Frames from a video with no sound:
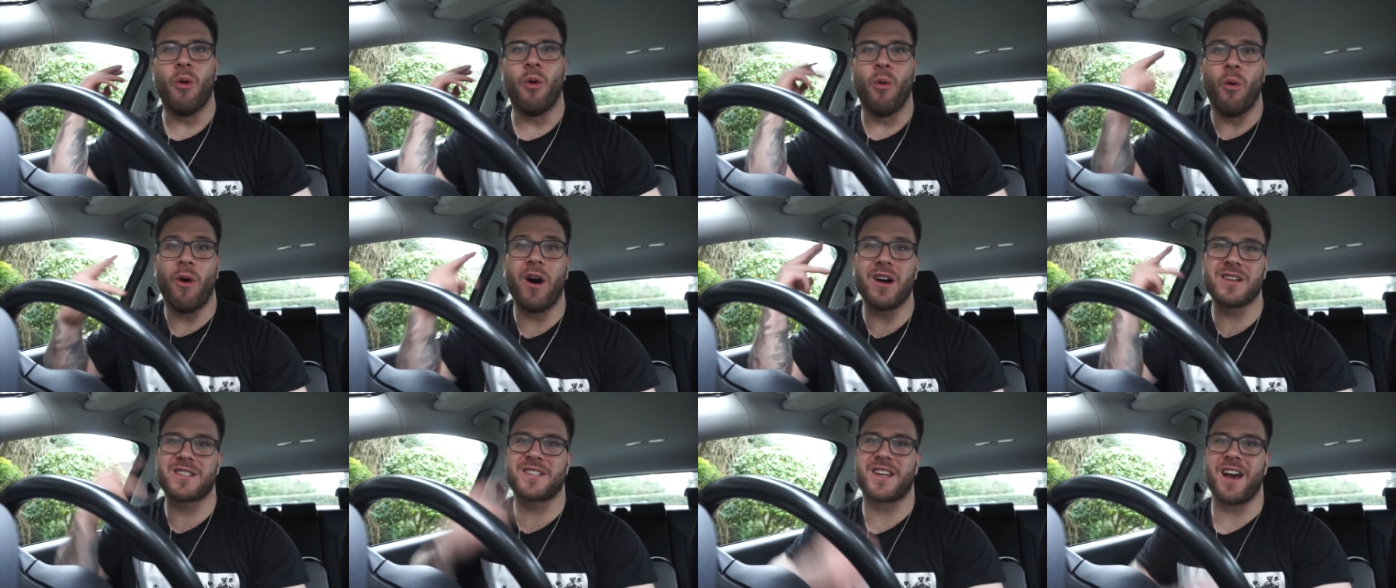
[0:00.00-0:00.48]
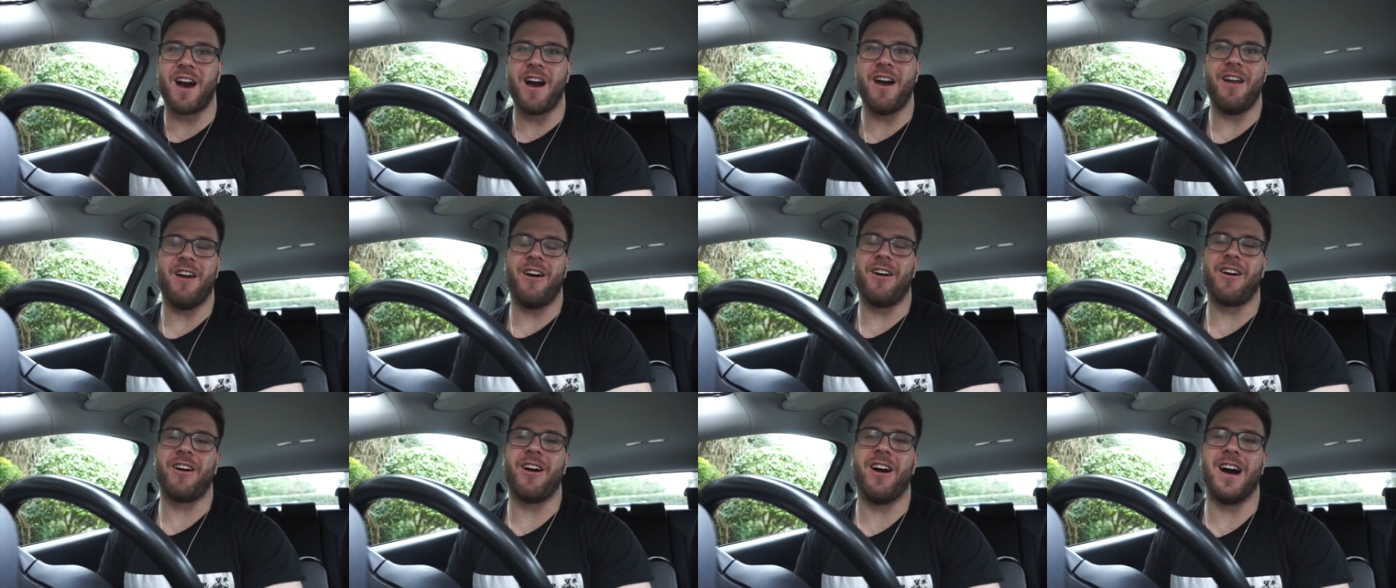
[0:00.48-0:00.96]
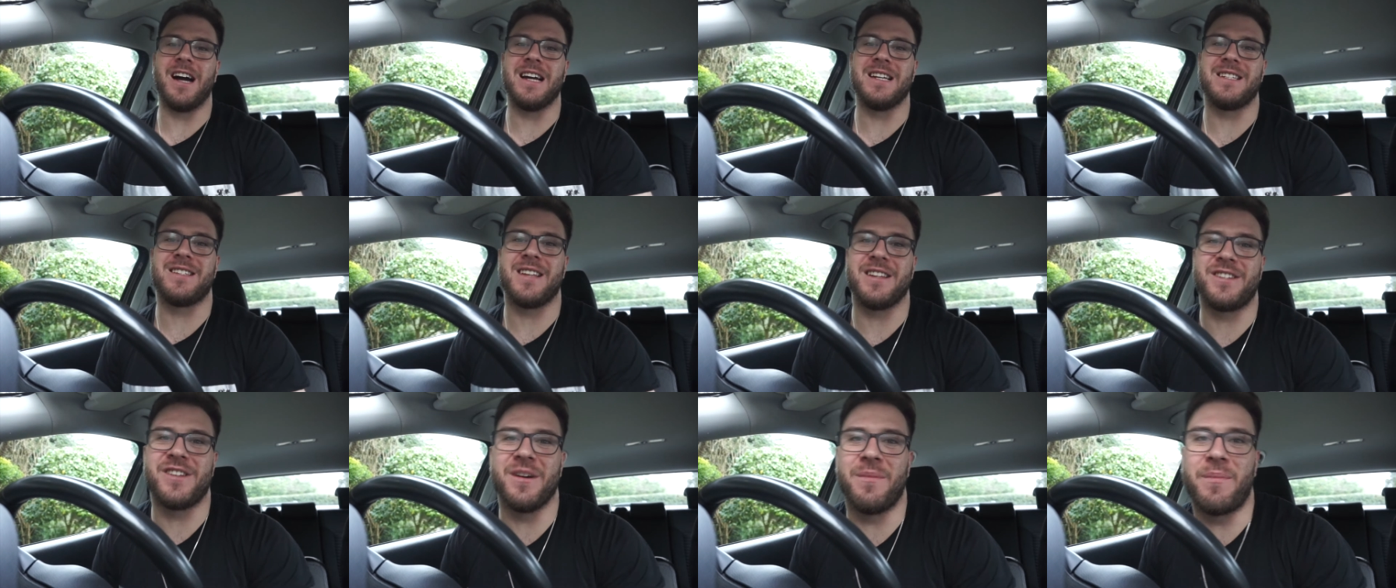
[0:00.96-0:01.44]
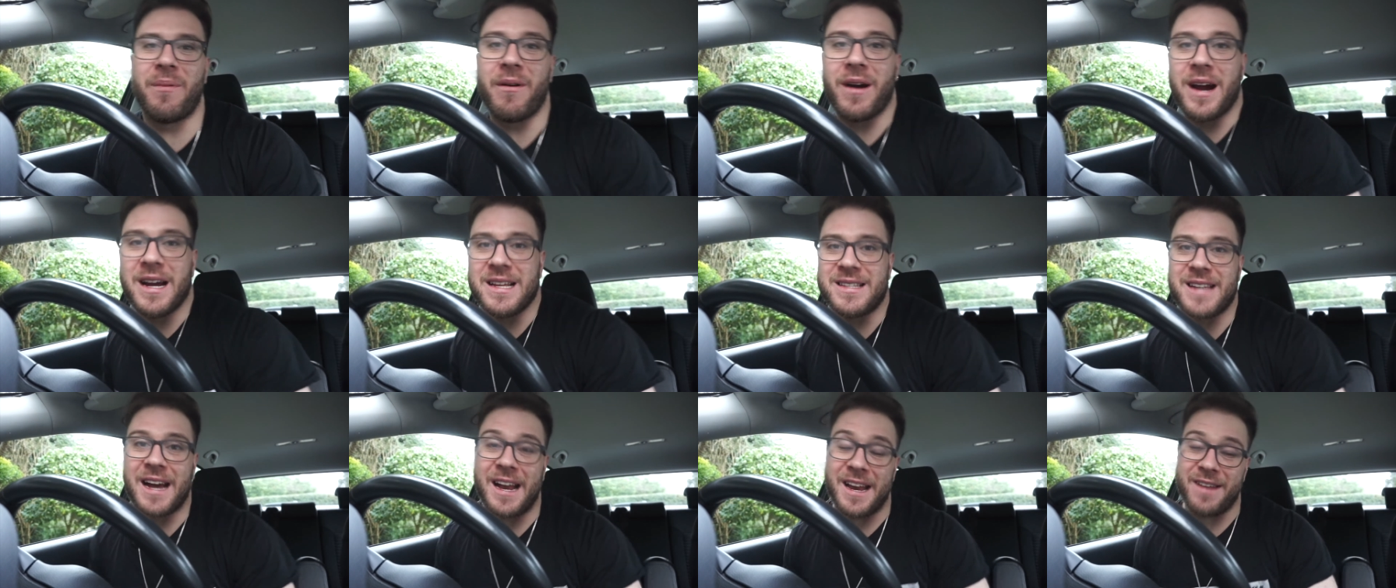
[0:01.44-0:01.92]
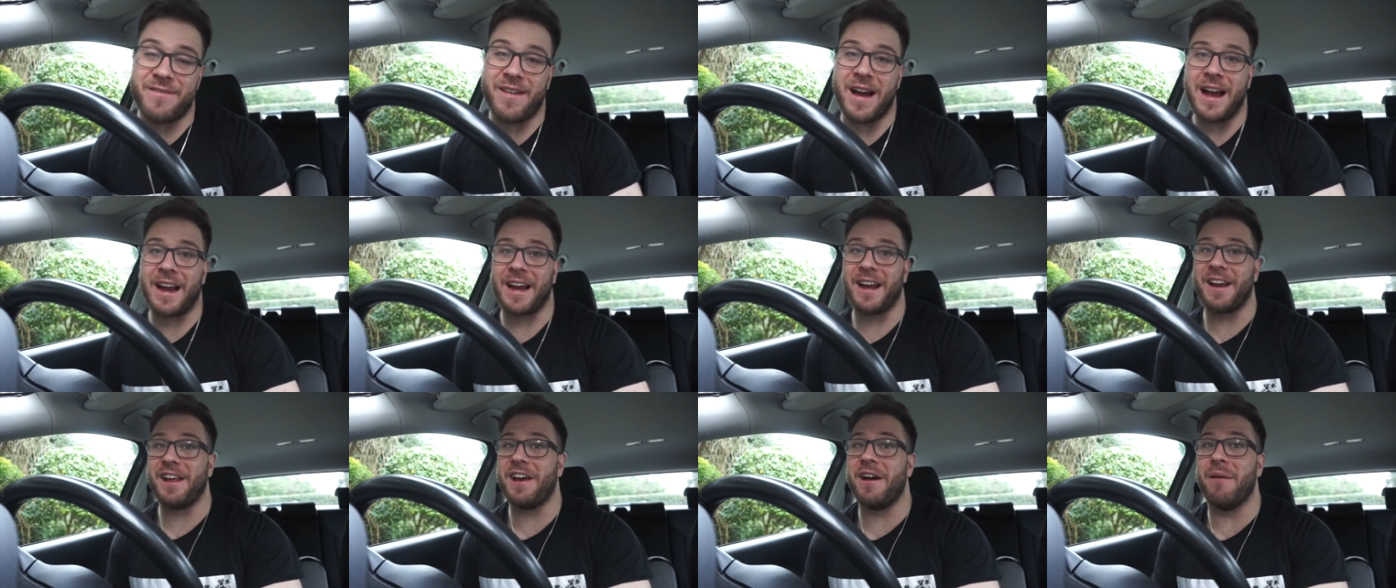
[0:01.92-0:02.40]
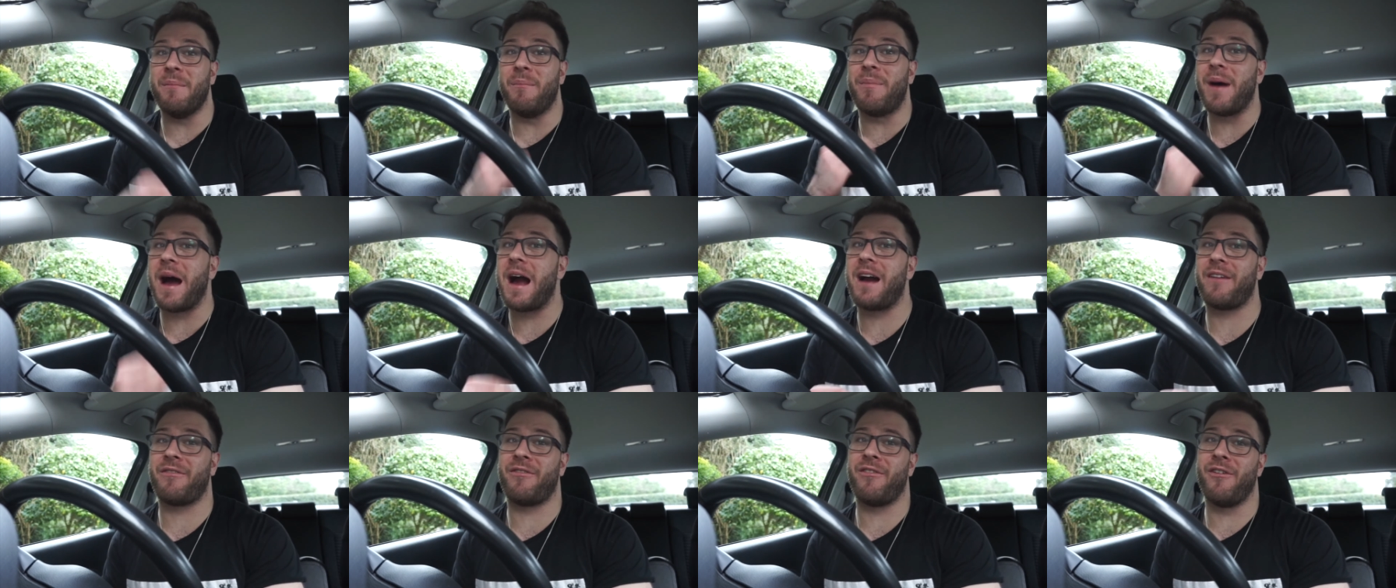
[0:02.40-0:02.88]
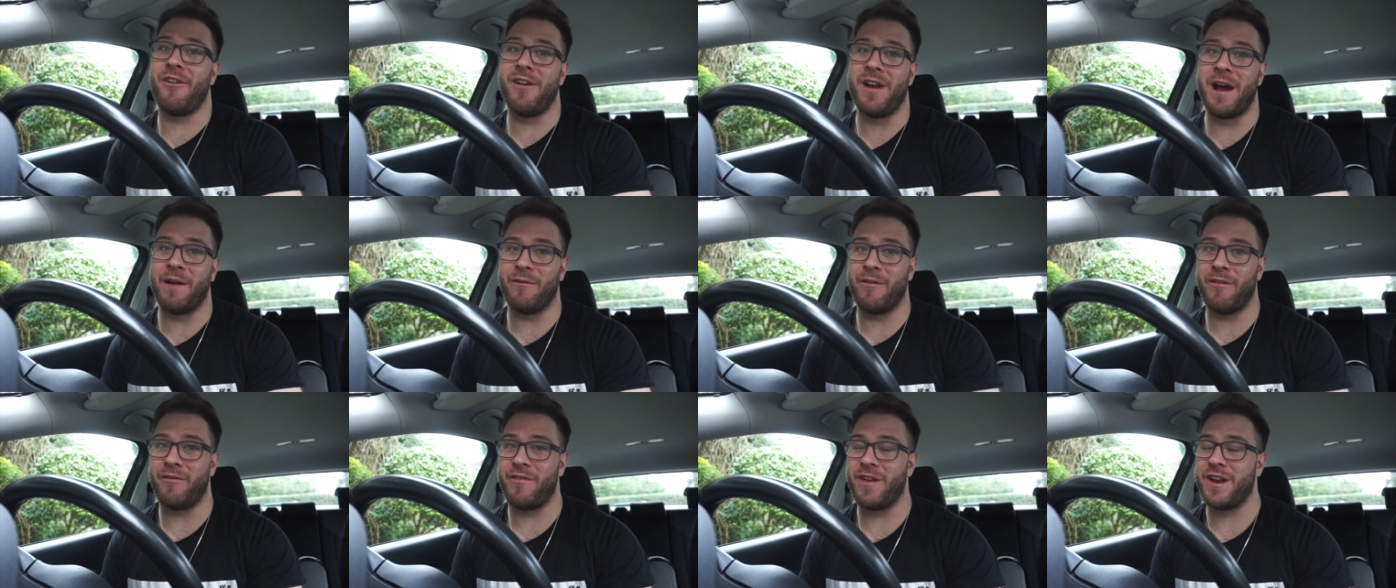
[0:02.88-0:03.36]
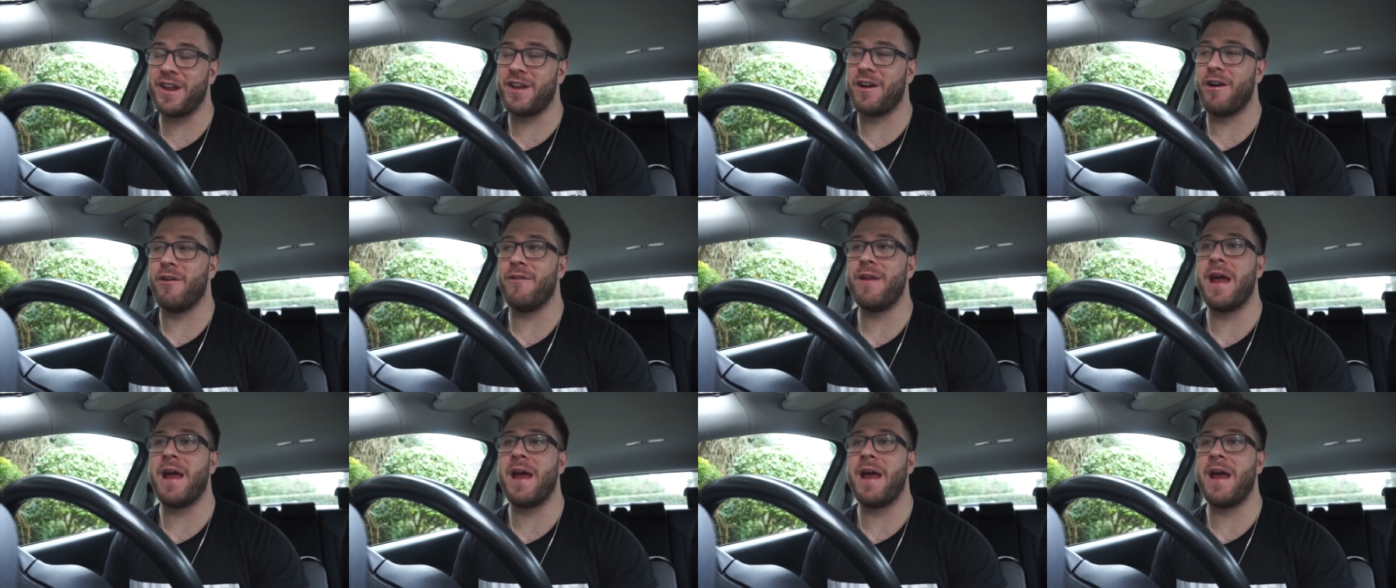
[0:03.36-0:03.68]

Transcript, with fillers: What's going on, guys? It's your boy Danny Mangan here, back for another video.